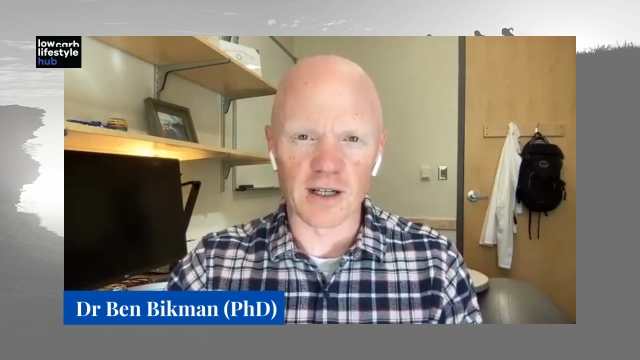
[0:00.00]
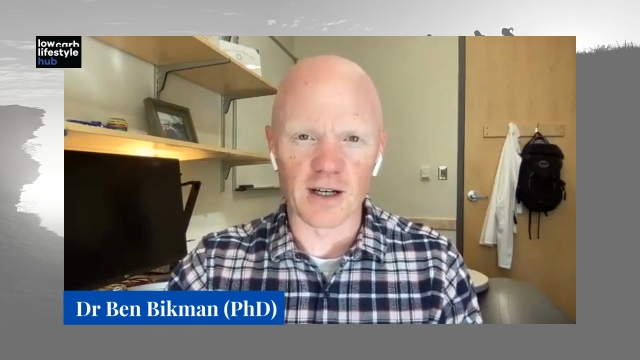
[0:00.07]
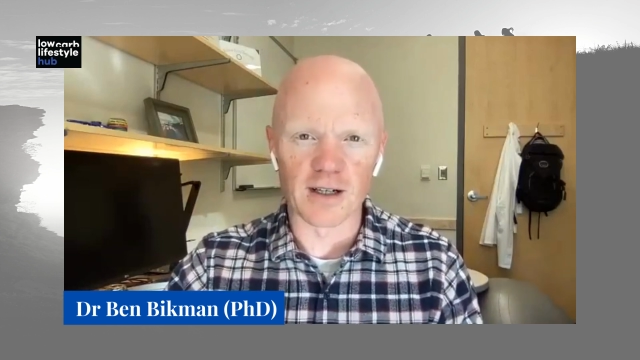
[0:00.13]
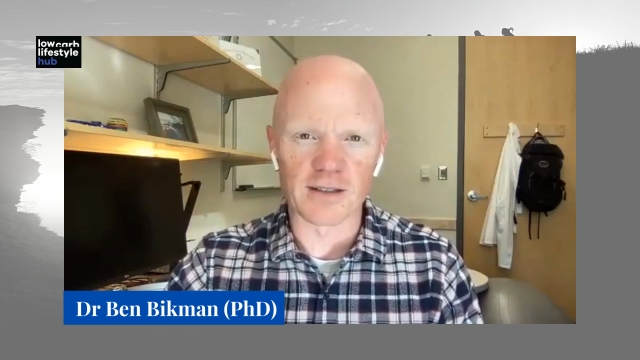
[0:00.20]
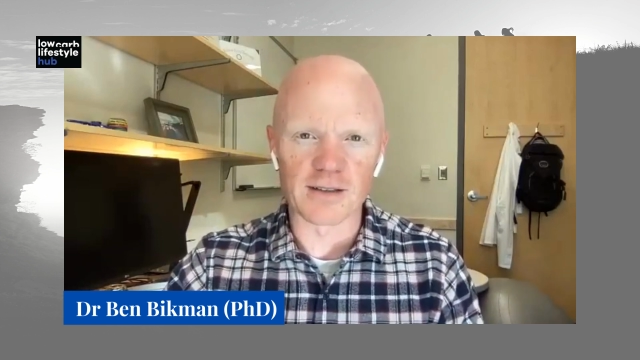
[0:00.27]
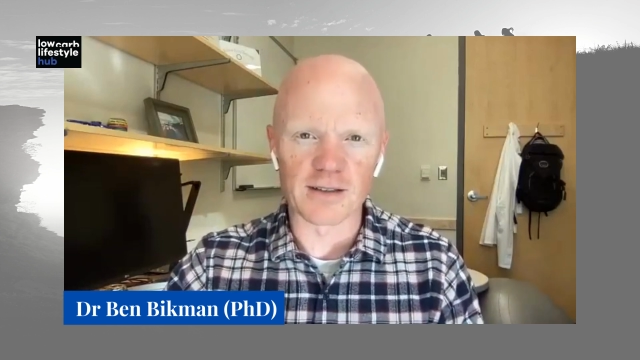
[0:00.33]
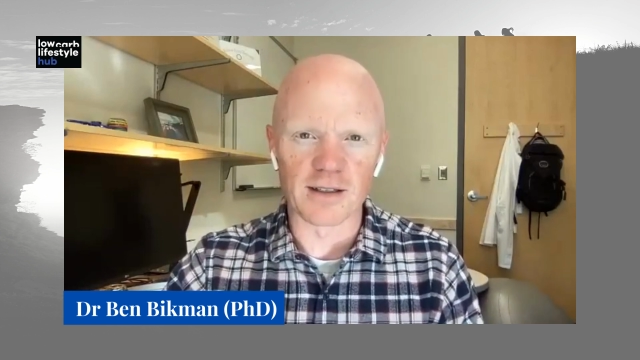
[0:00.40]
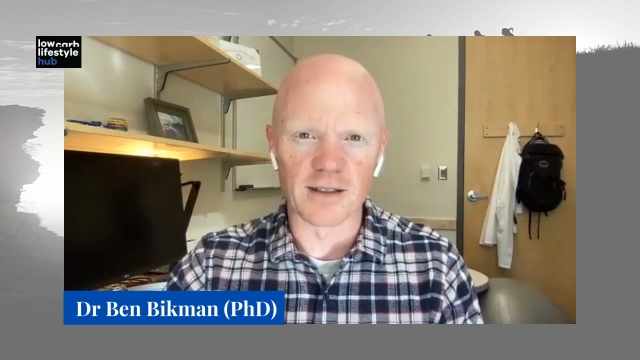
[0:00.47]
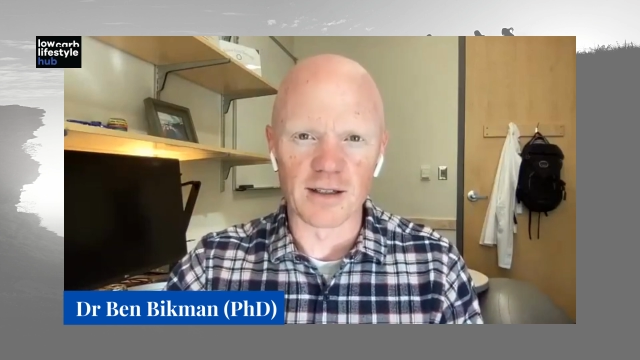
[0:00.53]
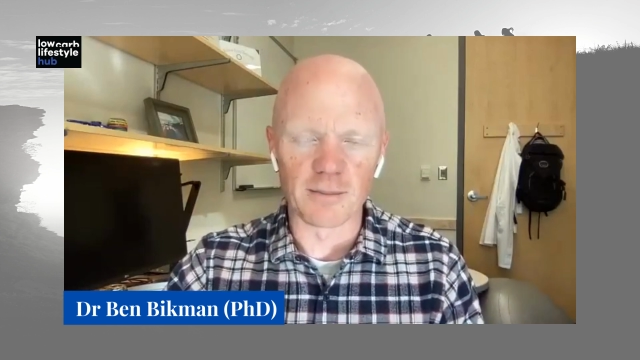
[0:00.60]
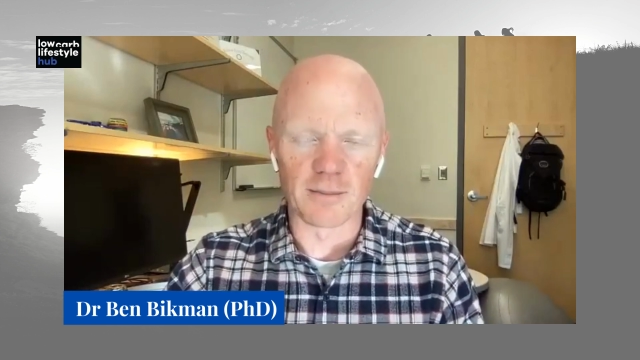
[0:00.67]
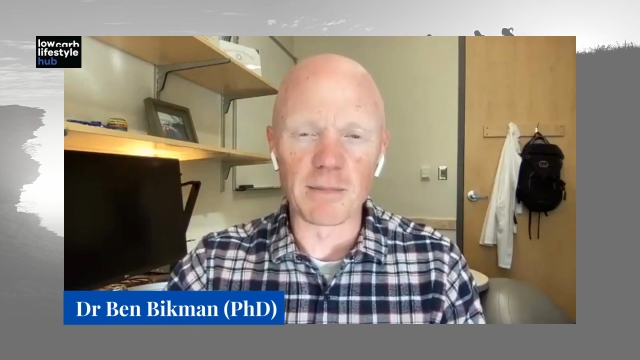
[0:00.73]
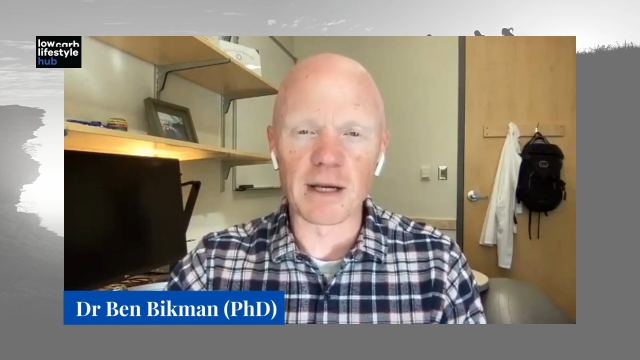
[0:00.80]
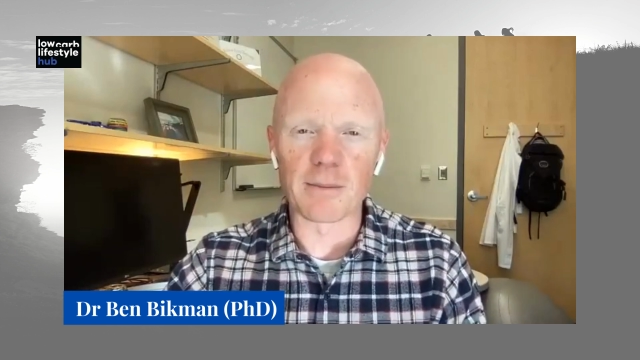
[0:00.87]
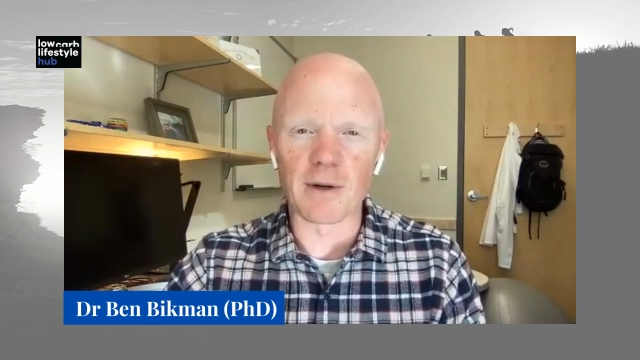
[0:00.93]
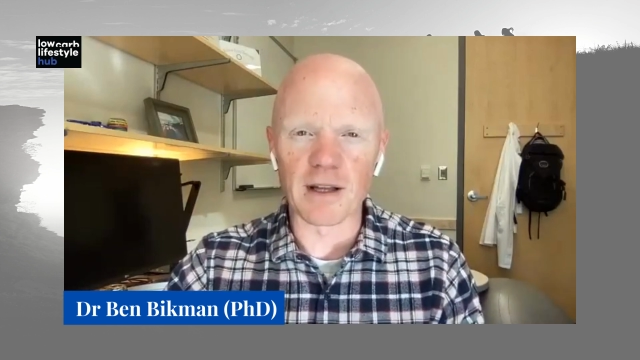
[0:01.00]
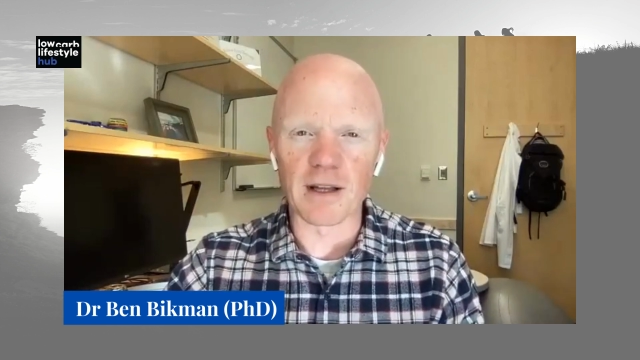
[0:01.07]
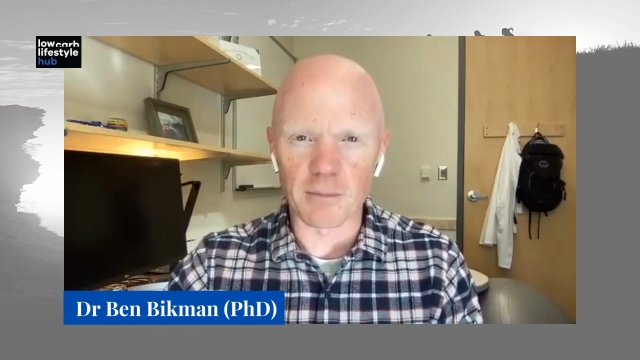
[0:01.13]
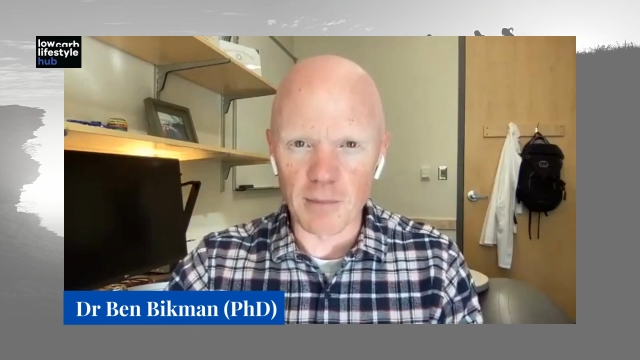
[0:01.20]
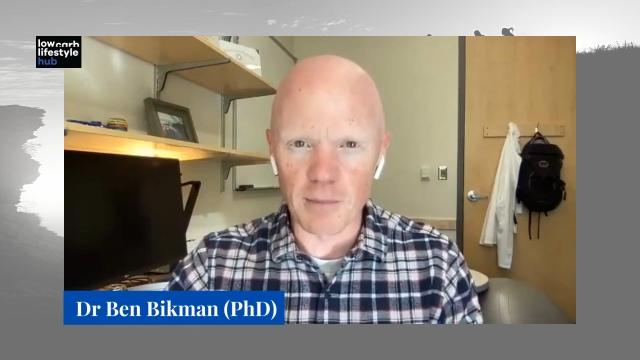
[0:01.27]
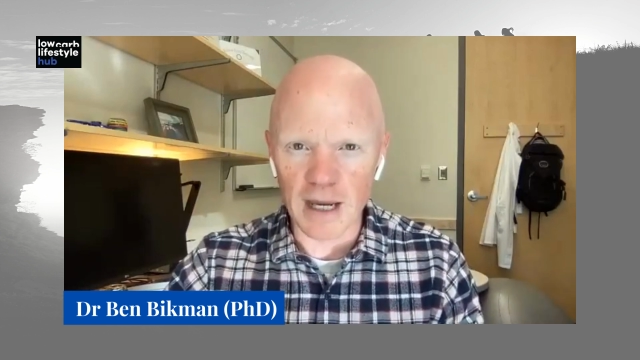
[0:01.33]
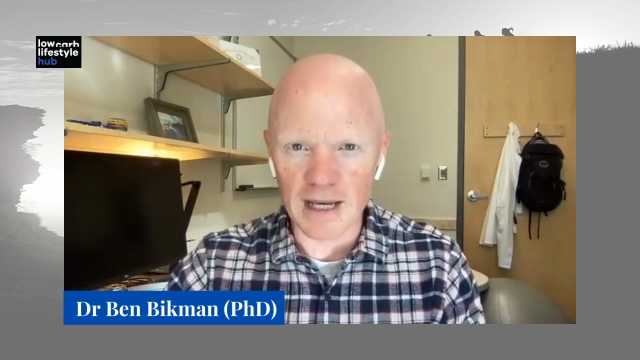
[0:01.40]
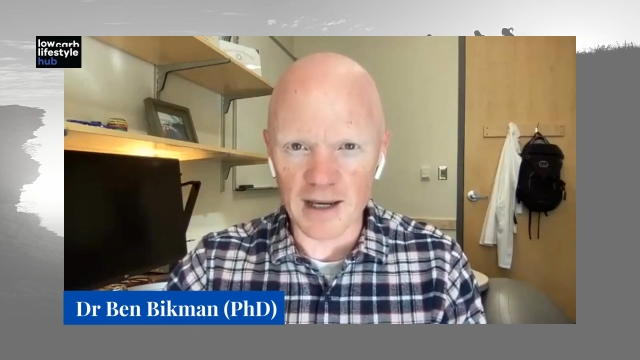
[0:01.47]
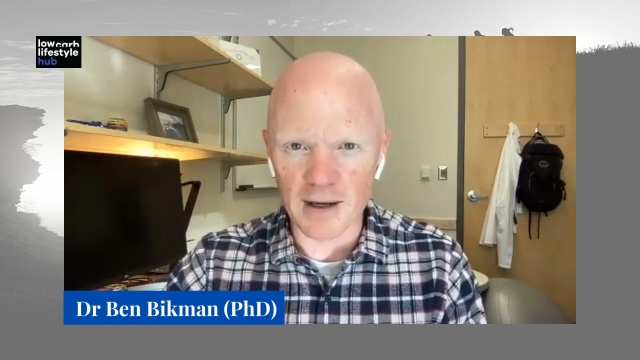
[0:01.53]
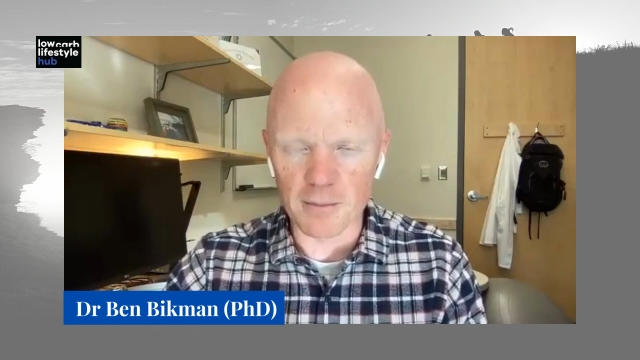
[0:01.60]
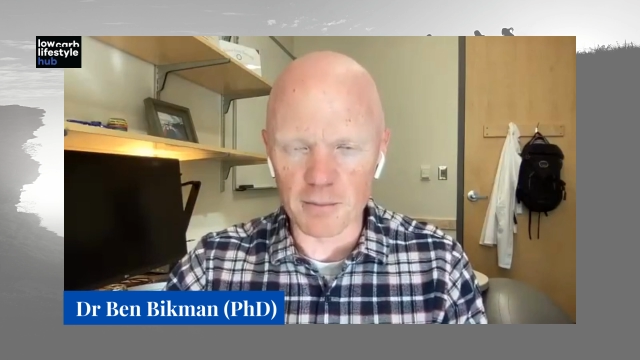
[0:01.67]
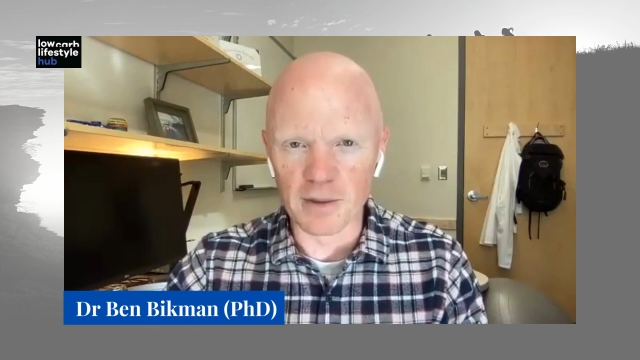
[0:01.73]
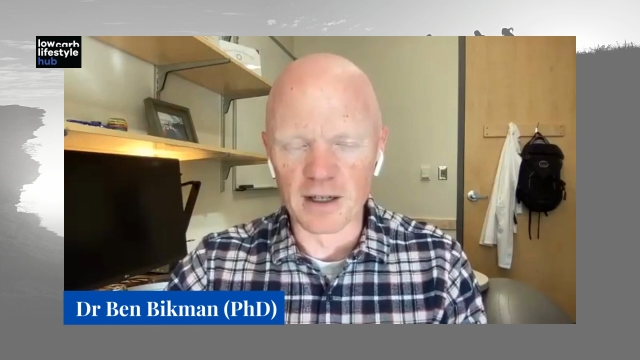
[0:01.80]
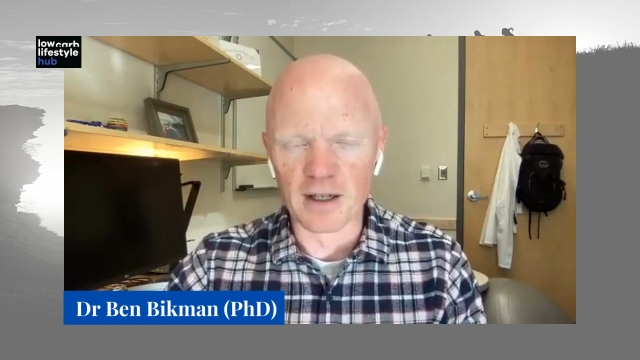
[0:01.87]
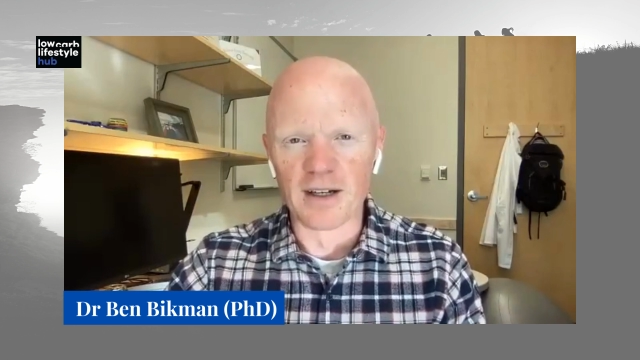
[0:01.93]
cause metabolic
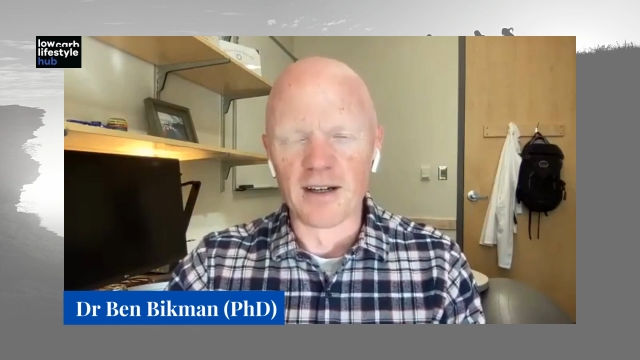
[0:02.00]
mayhem.